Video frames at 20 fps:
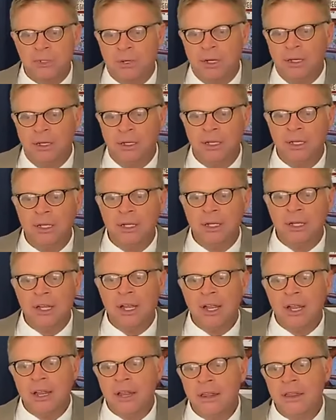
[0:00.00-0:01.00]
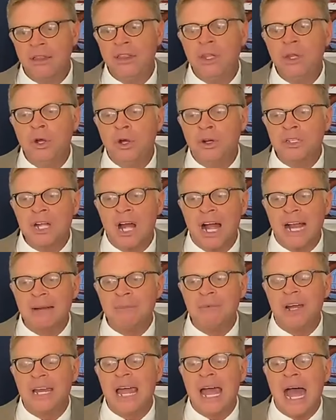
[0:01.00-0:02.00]
that's unusual? You're
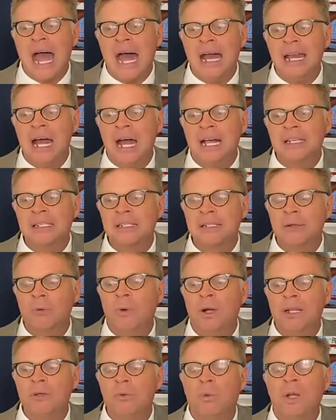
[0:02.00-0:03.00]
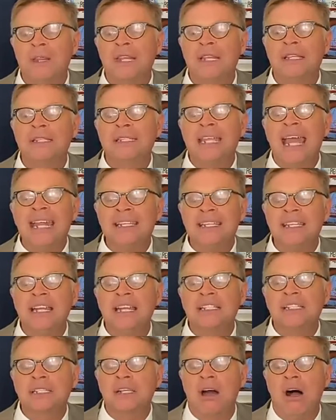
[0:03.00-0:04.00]
talking about a, a, a what what the
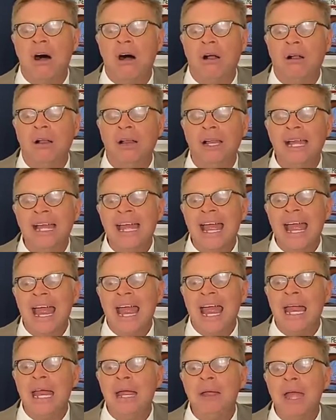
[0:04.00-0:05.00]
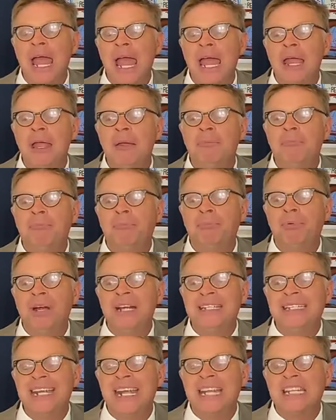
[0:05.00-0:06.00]
Satanists call a a
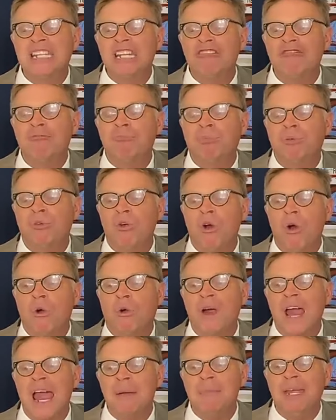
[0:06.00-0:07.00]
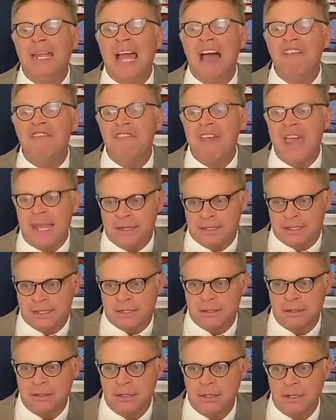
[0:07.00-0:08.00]
predictive programming
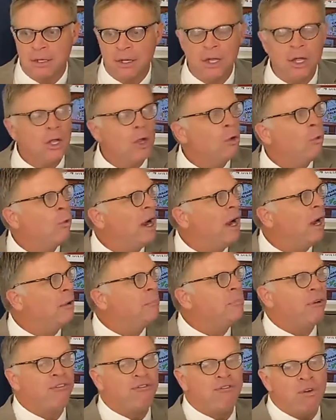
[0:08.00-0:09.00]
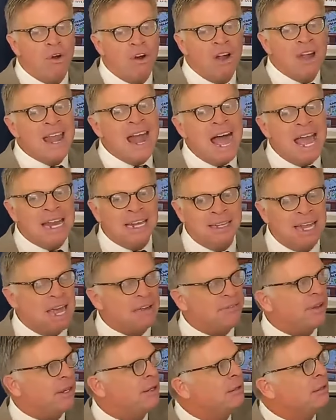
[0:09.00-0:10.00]
event, where before nine
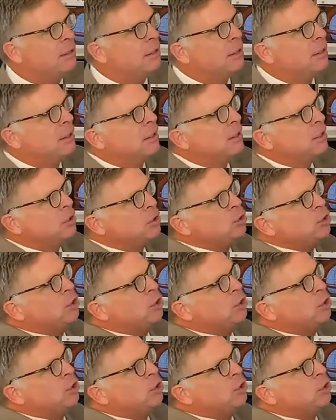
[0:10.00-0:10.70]
eleven.